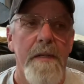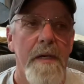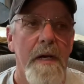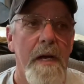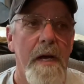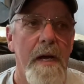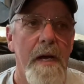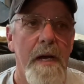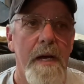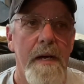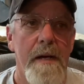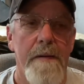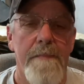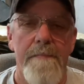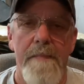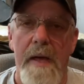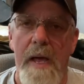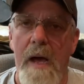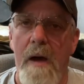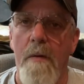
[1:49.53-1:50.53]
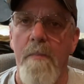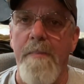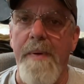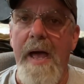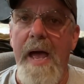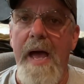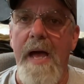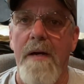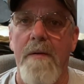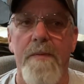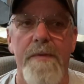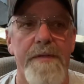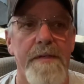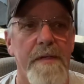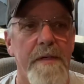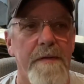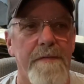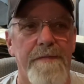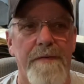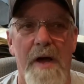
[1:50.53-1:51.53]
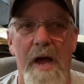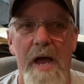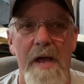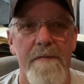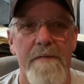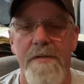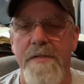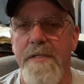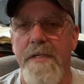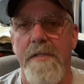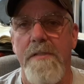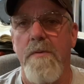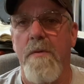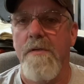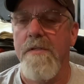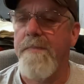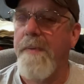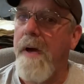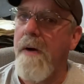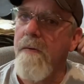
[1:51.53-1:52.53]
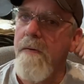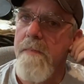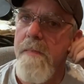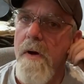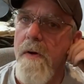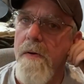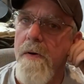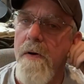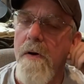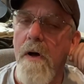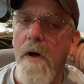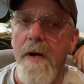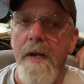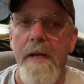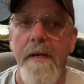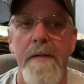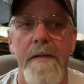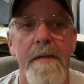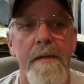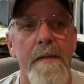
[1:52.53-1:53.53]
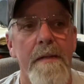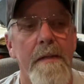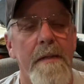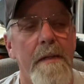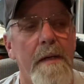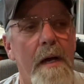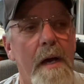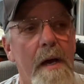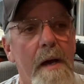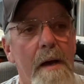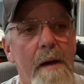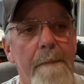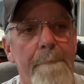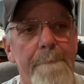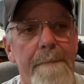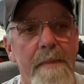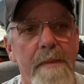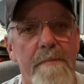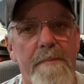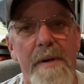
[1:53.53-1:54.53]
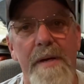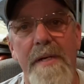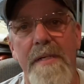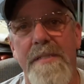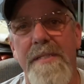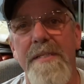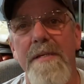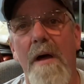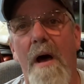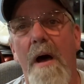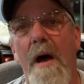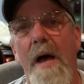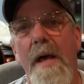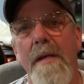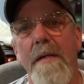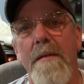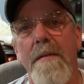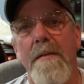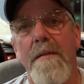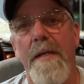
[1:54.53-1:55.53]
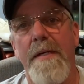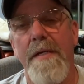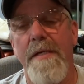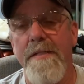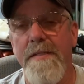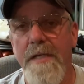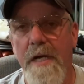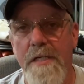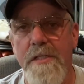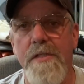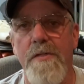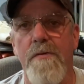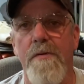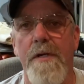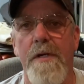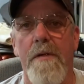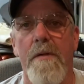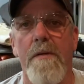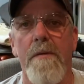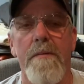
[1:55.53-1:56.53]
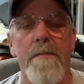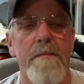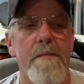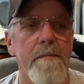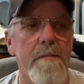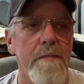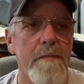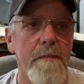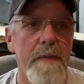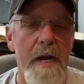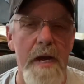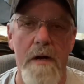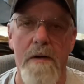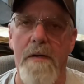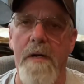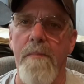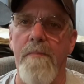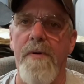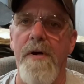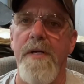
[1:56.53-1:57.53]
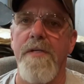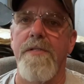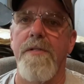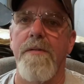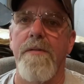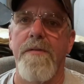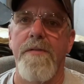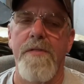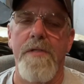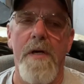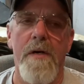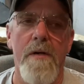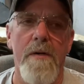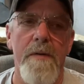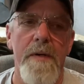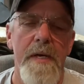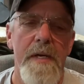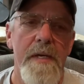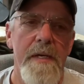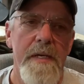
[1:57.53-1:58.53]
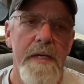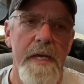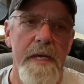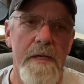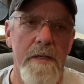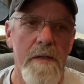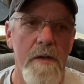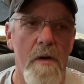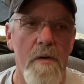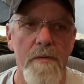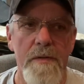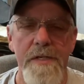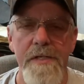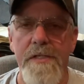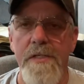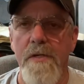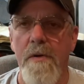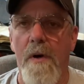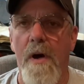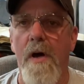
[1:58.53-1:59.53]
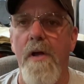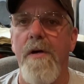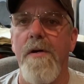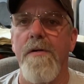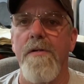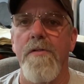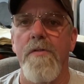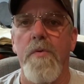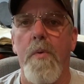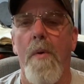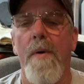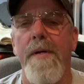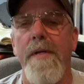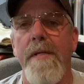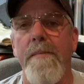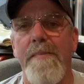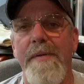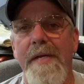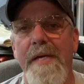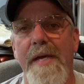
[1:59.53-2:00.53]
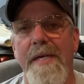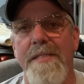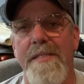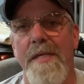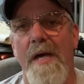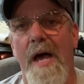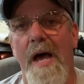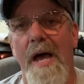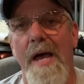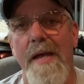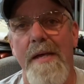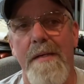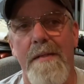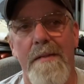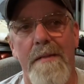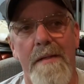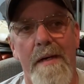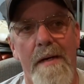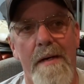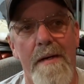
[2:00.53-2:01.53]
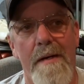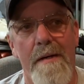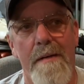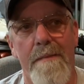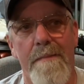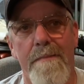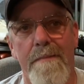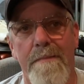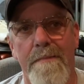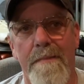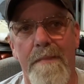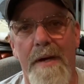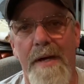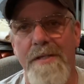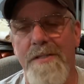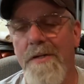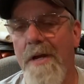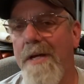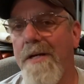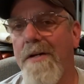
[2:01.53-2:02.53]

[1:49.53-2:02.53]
out back with a 5 or 6 horsepower motor on it, but it's not an industrial air compressor. So it'll only do 120 PSI. I tried